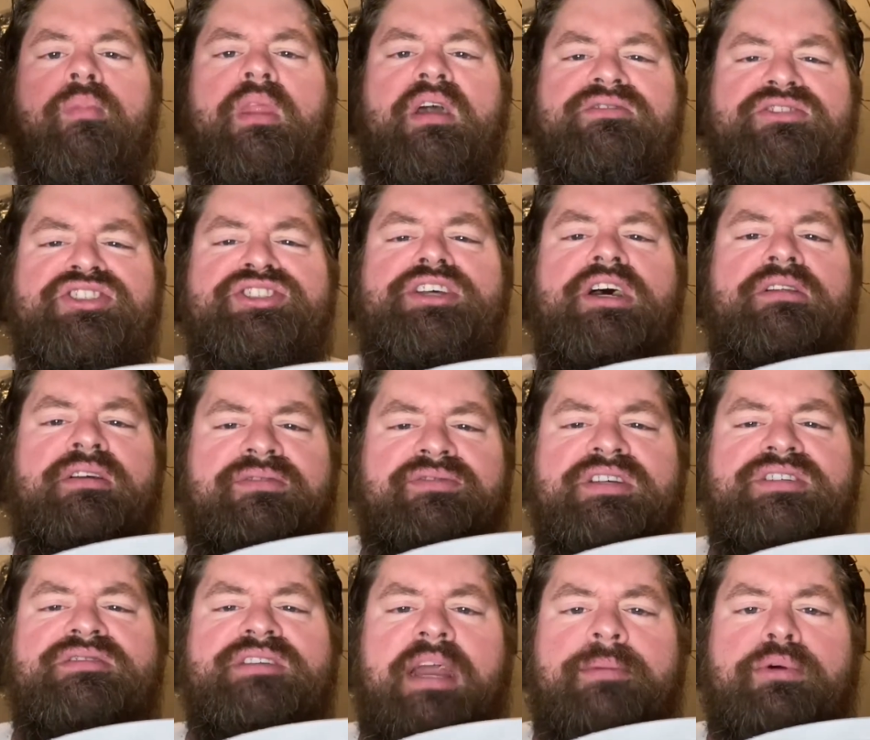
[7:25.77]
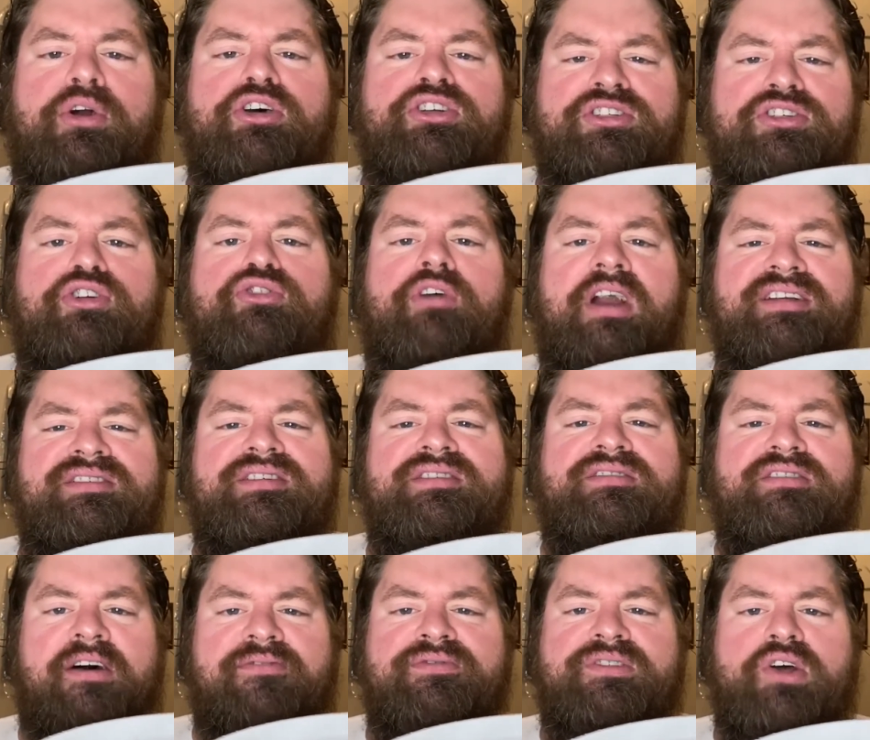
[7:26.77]
Still in this neighborhood, crazy
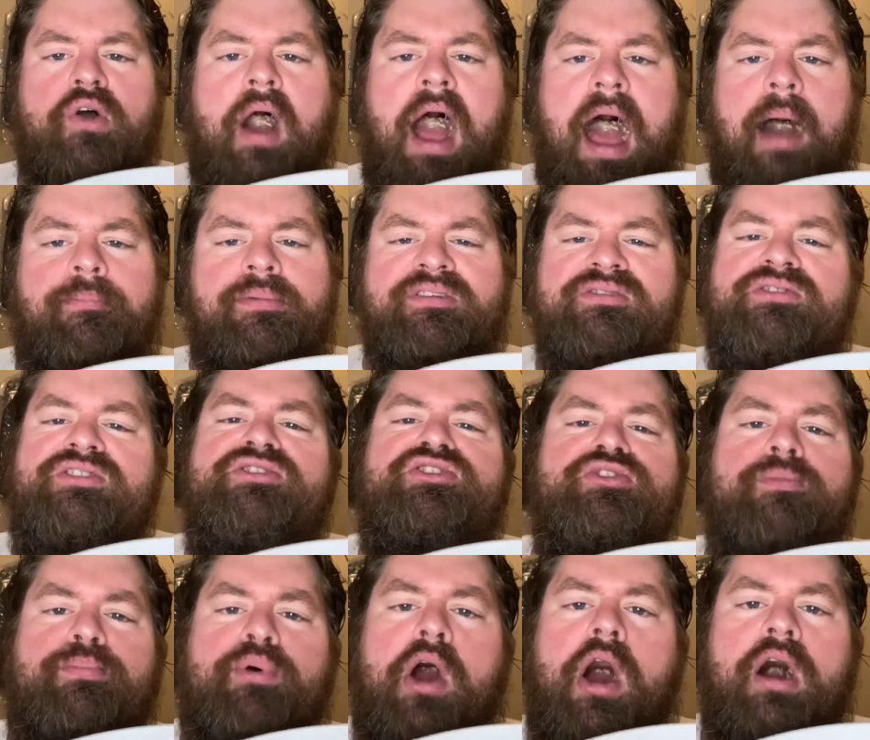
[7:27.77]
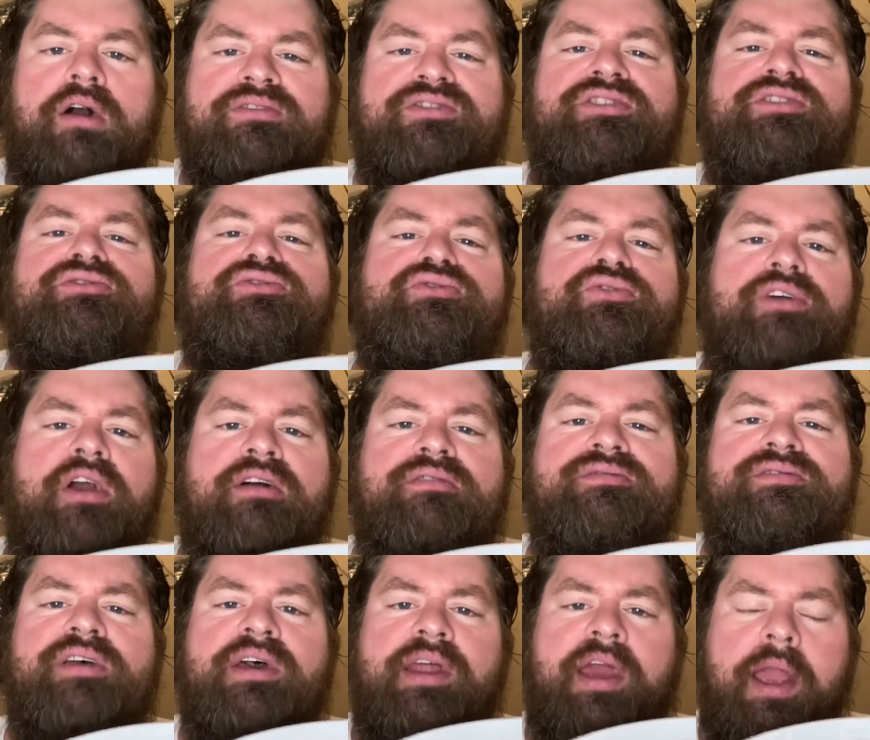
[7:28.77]
stuff still happens. It's the Bronx, it's New York
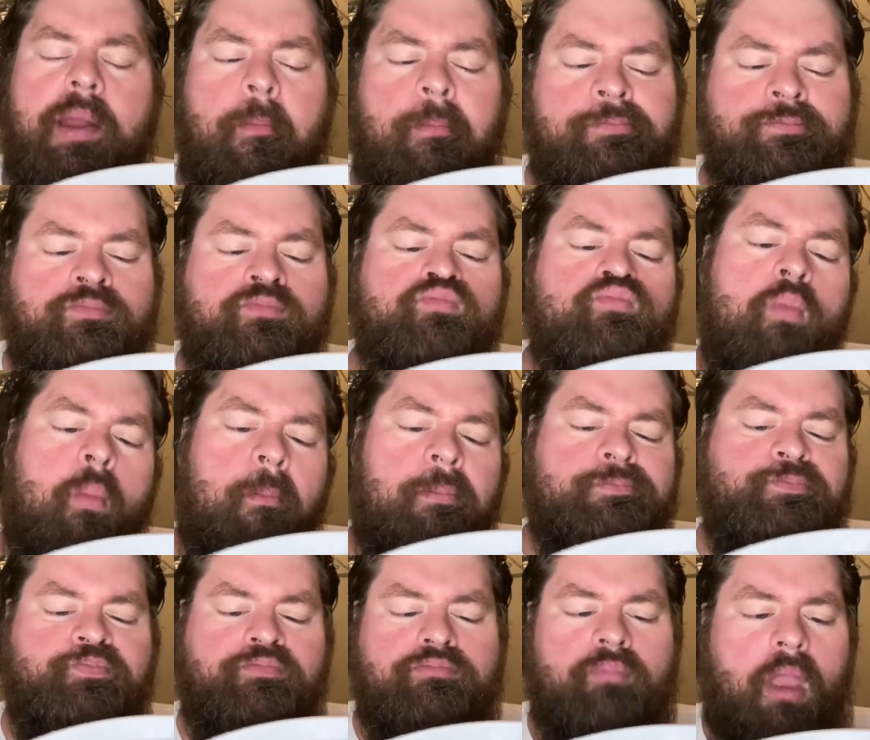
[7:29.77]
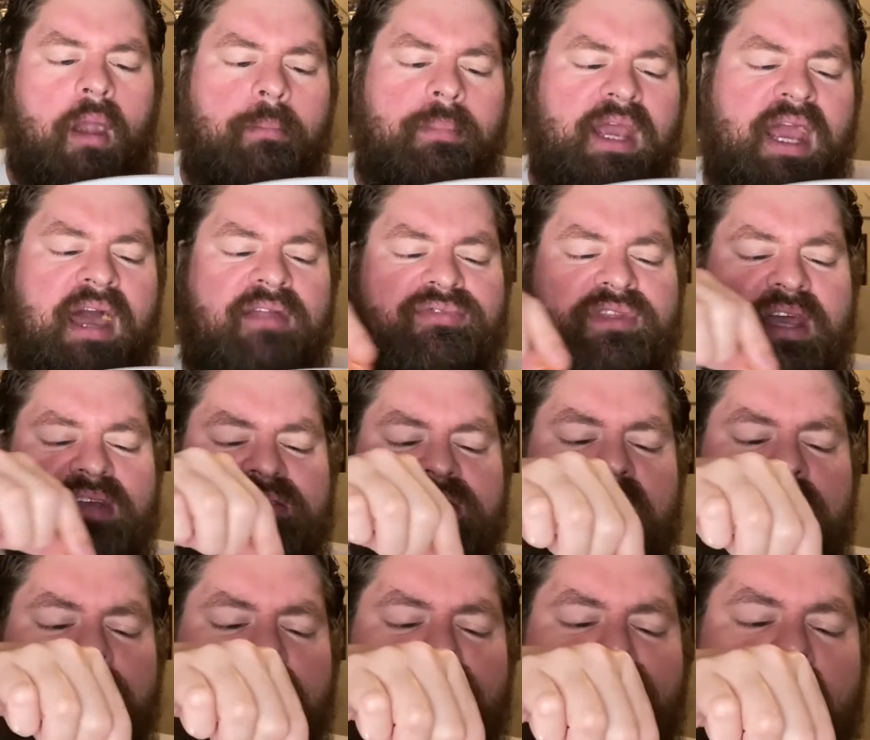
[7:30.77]
City mi gente, it's going
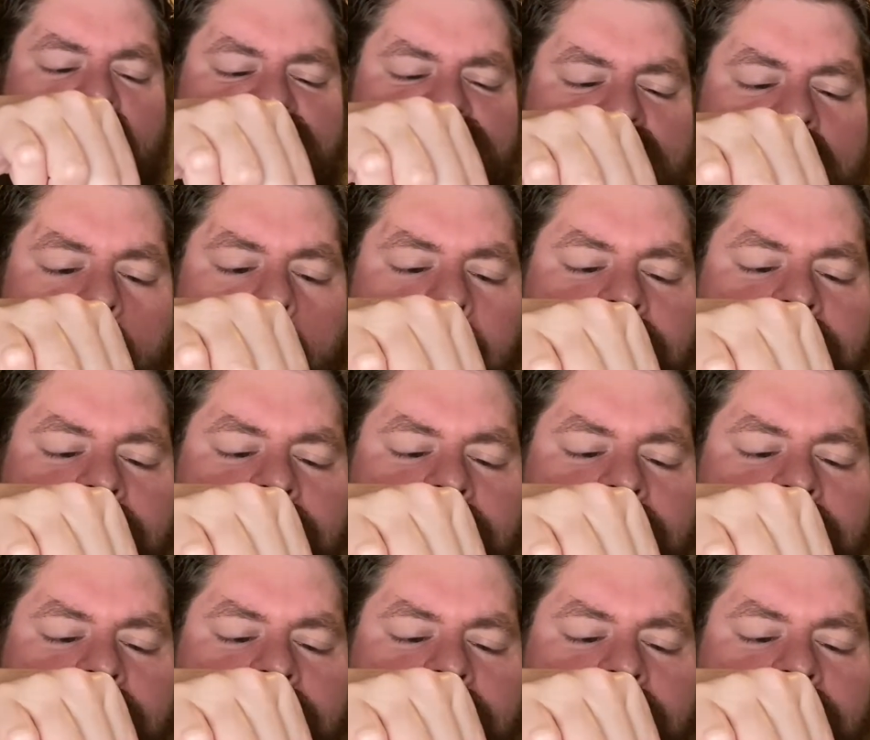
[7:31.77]
to be crazy.